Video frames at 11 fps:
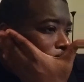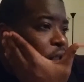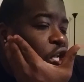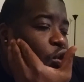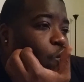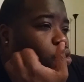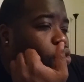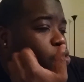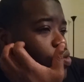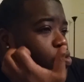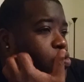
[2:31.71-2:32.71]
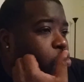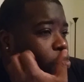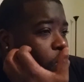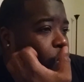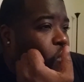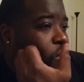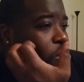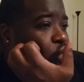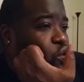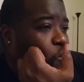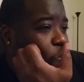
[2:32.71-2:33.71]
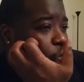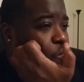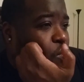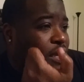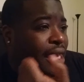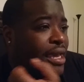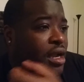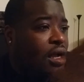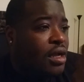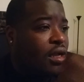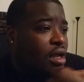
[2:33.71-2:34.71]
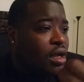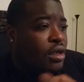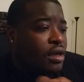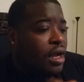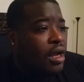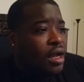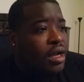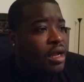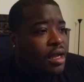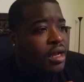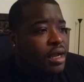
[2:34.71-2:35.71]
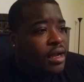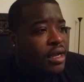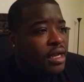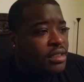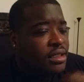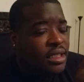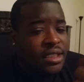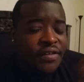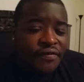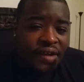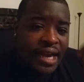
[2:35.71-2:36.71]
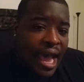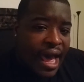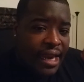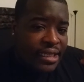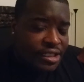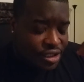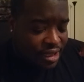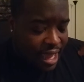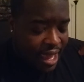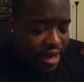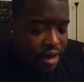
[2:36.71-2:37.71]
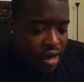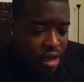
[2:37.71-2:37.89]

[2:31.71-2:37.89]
you you get a sense of knowledge that